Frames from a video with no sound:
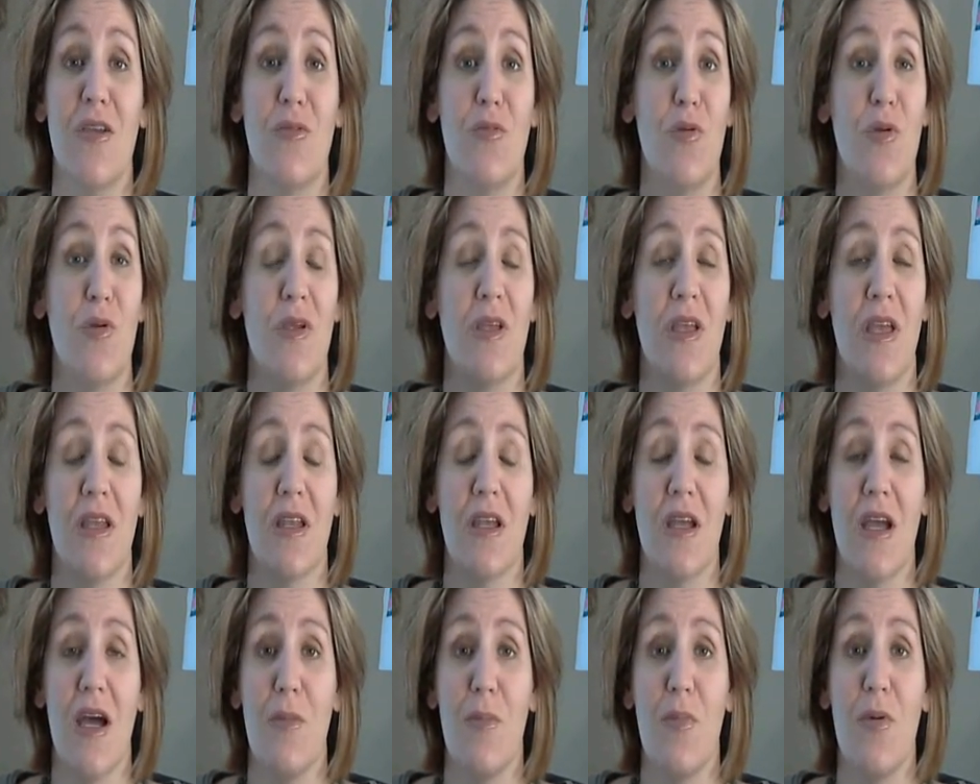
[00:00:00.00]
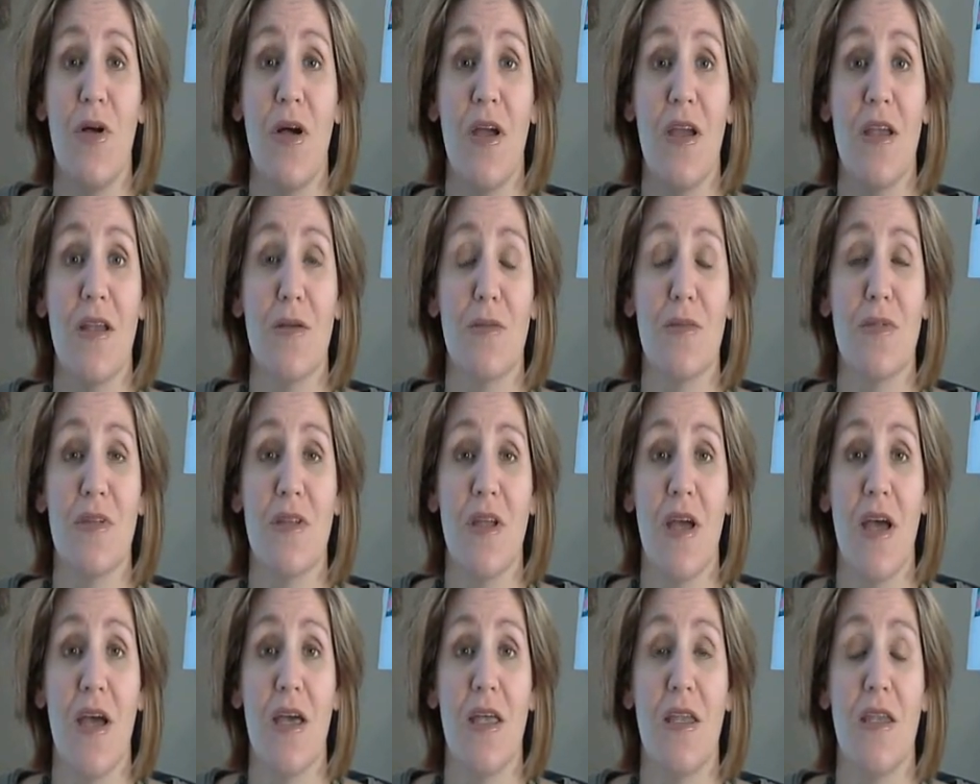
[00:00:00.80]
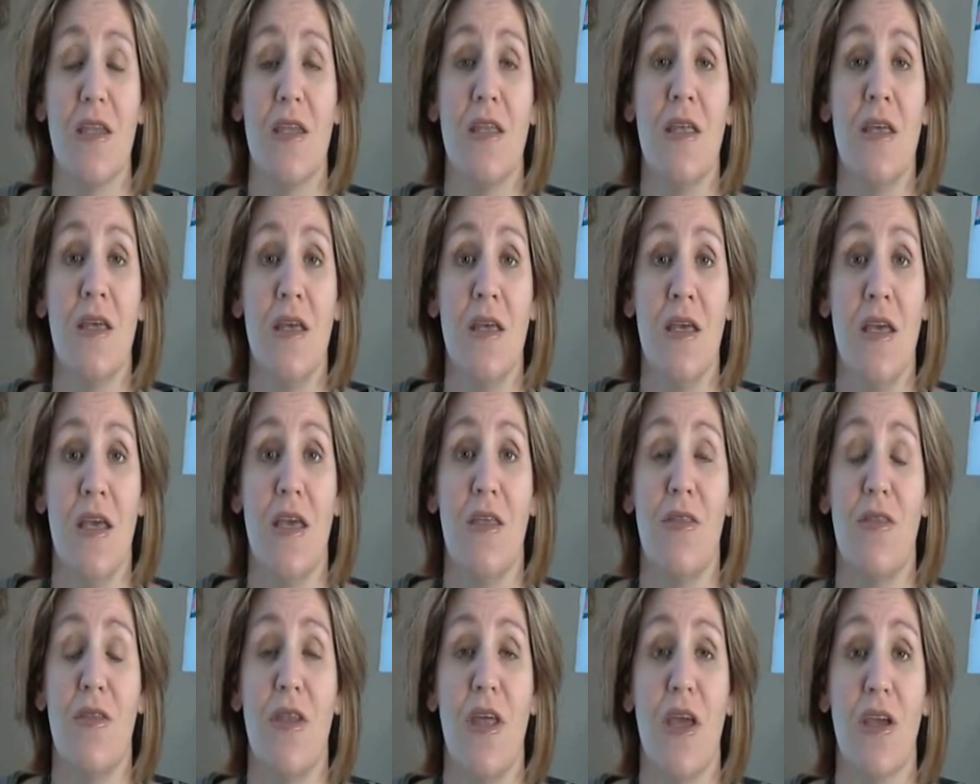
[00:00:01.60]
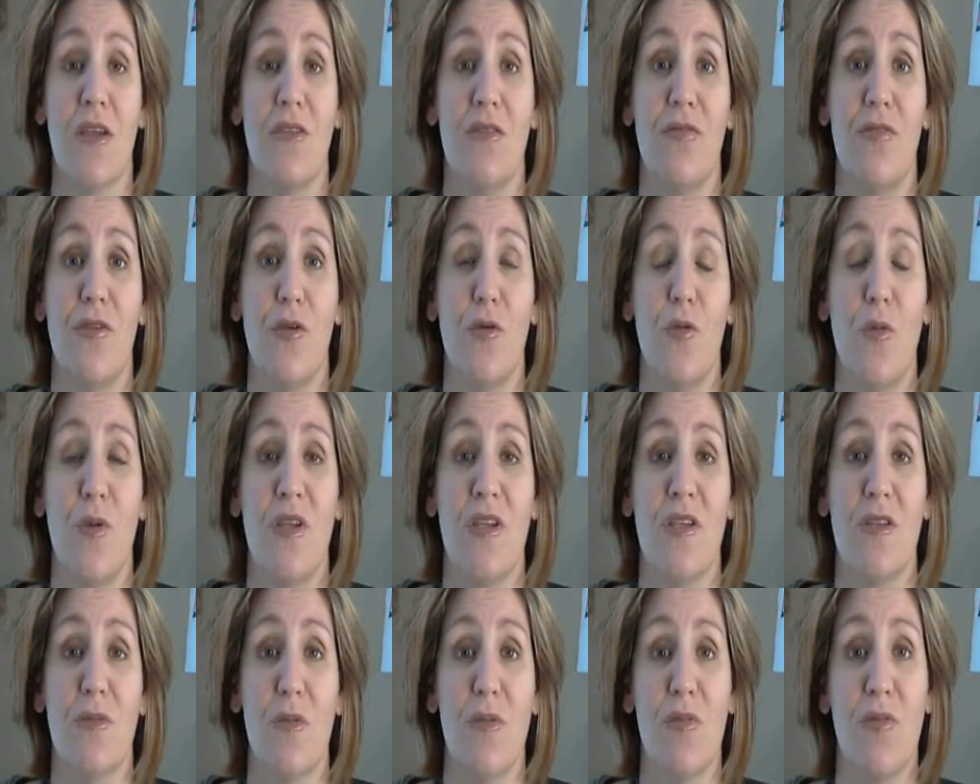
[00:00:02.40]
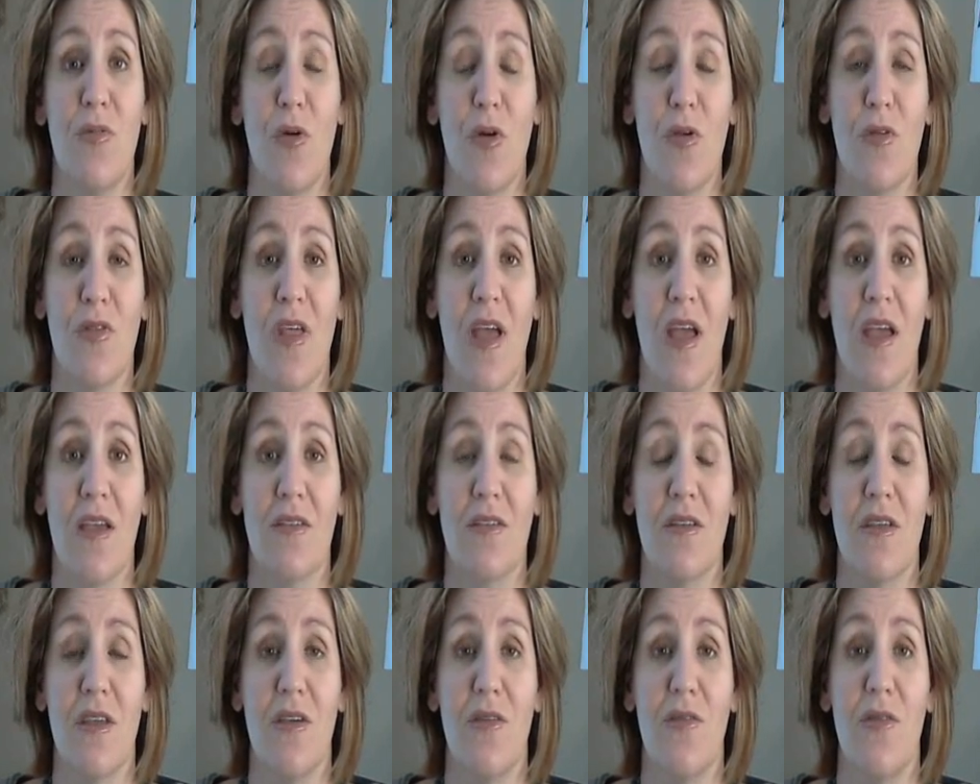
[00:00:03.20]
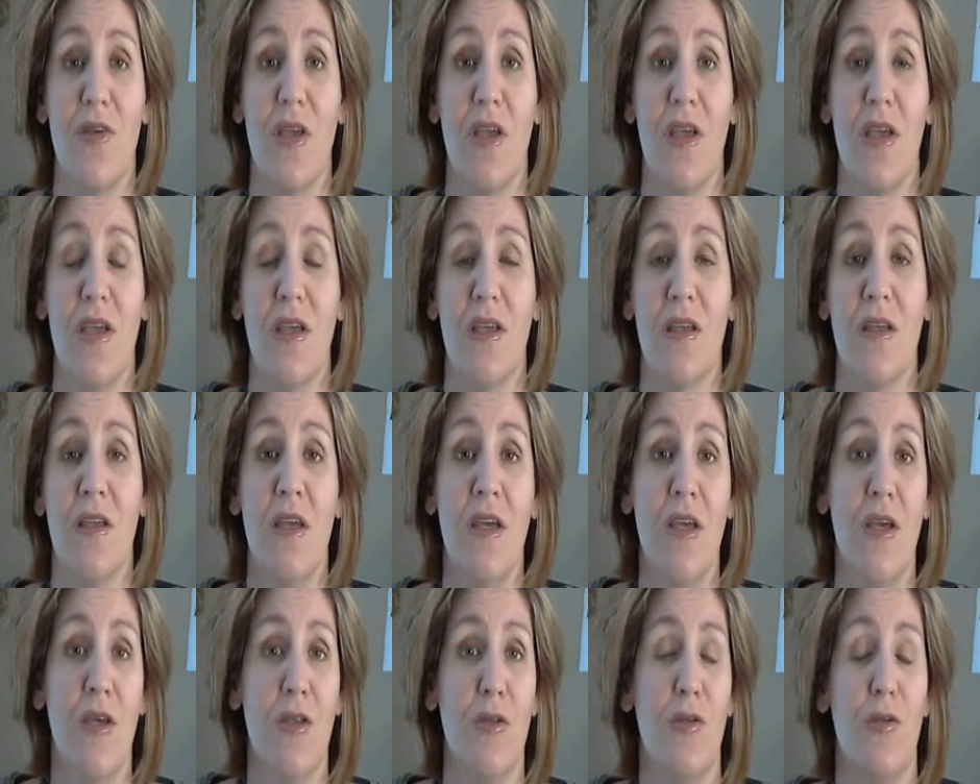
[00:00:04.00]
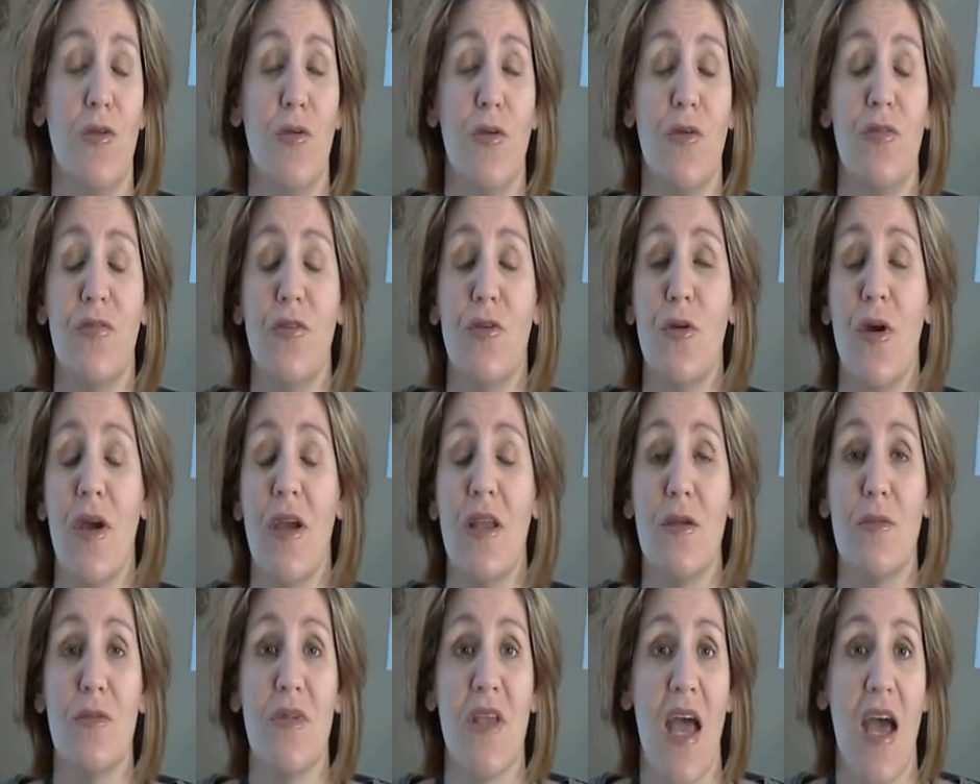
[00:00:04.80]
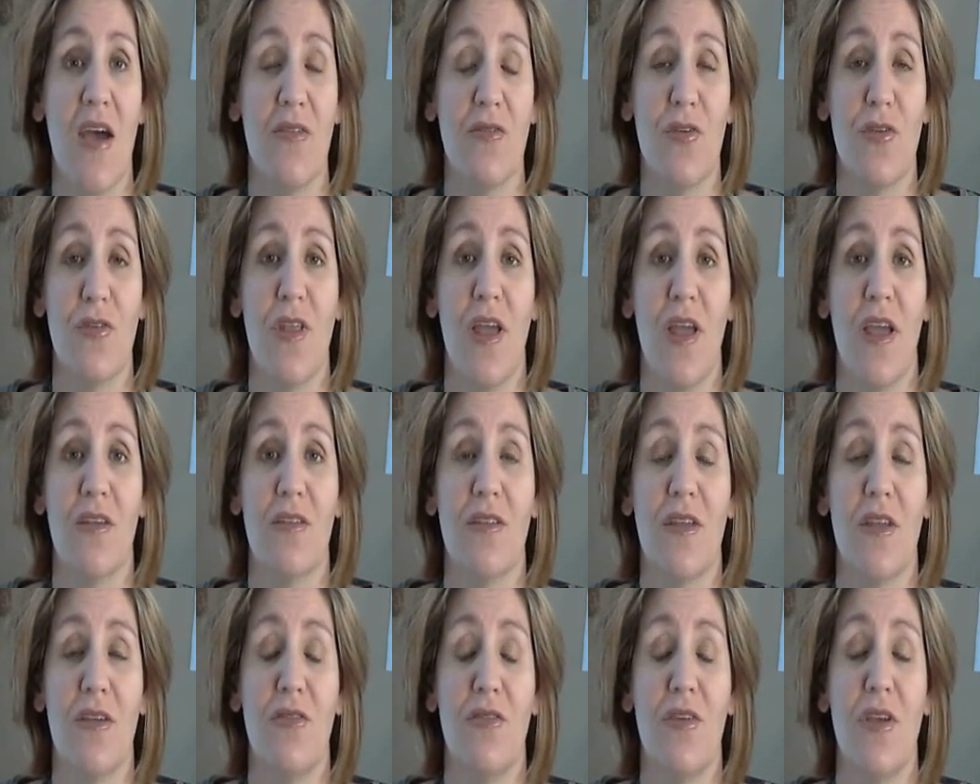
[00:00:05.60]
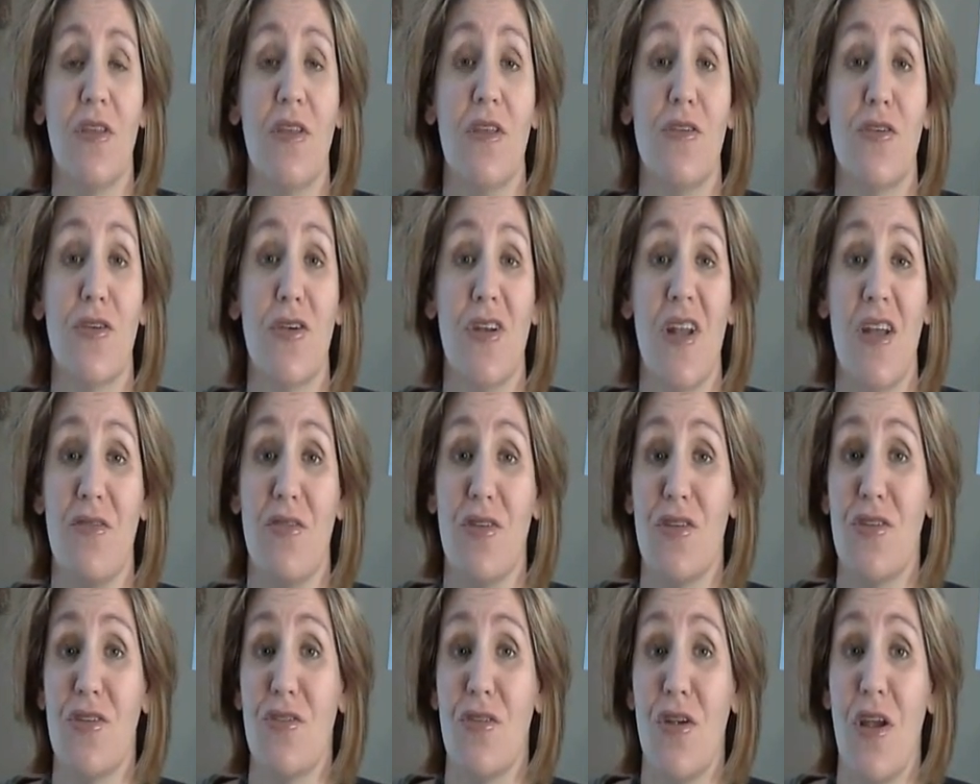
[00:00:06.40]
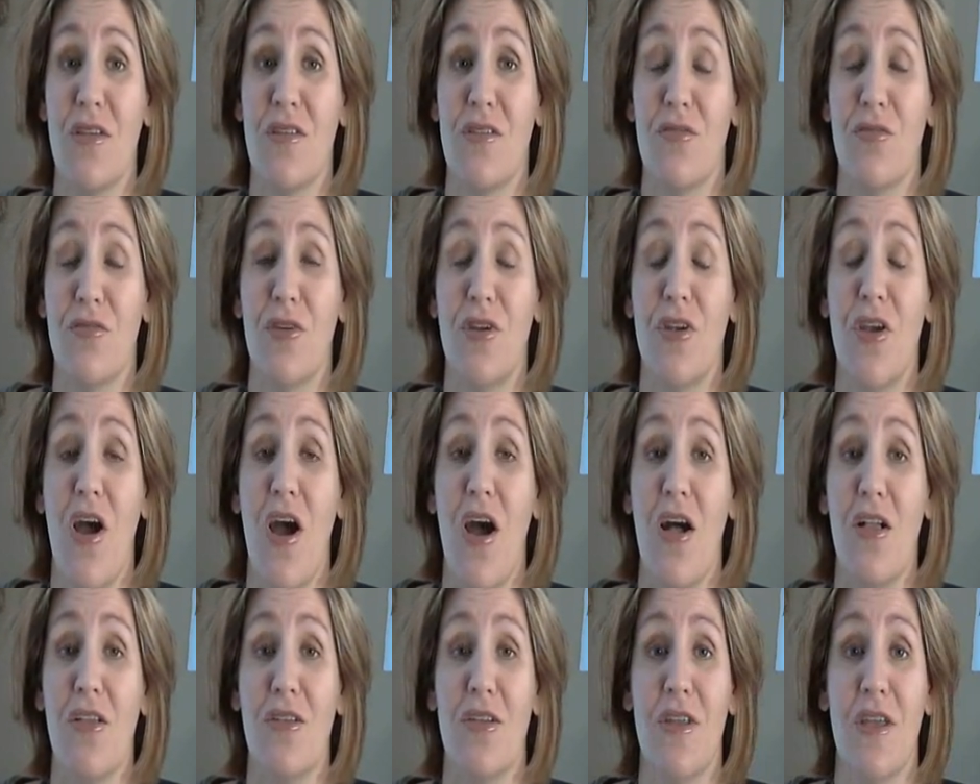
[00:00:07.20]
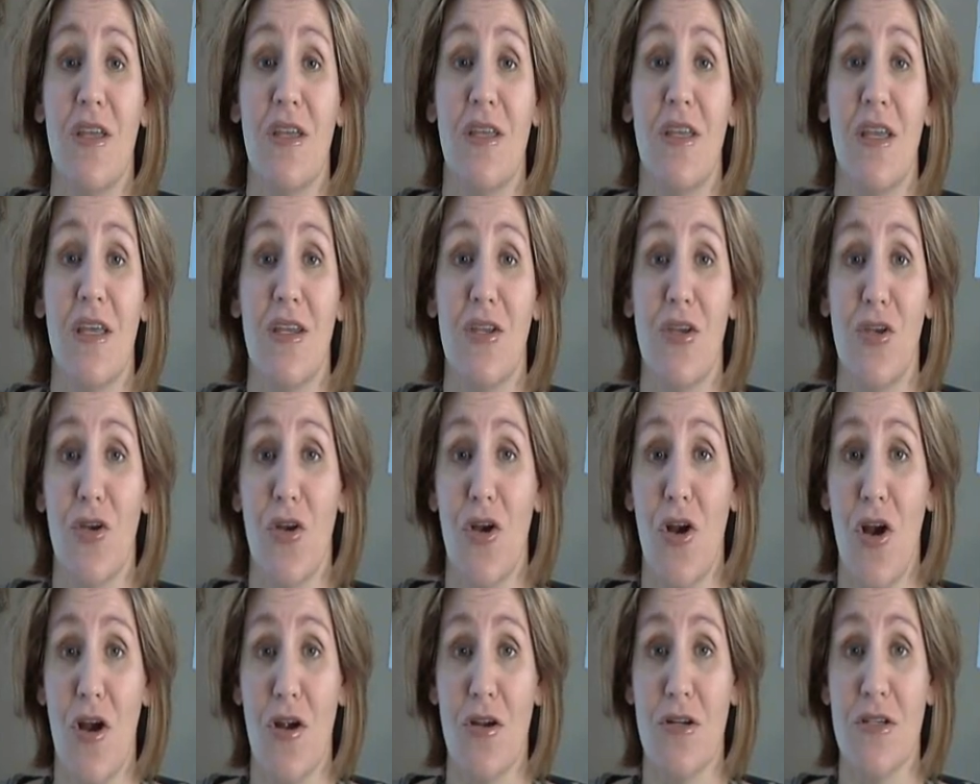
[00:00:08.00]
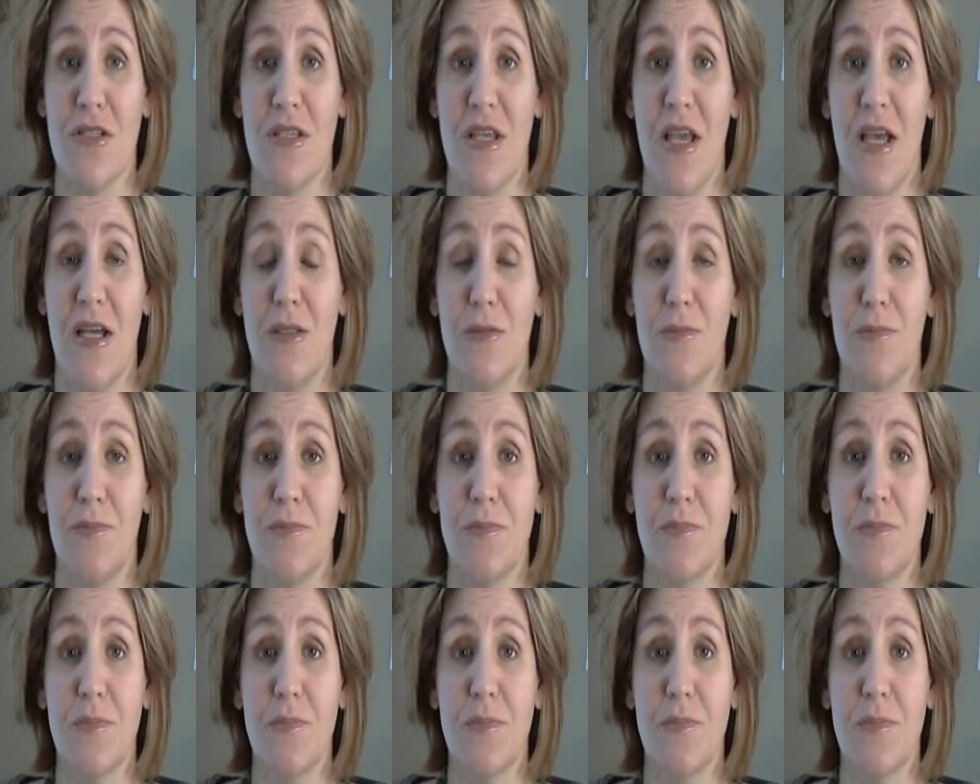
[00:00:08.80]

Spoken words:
If you can get a couple items done in the next few weeks before Thanksgiving, do a few items after Thanksgiving, then you're going to have a stress-free holiday getting your cards out.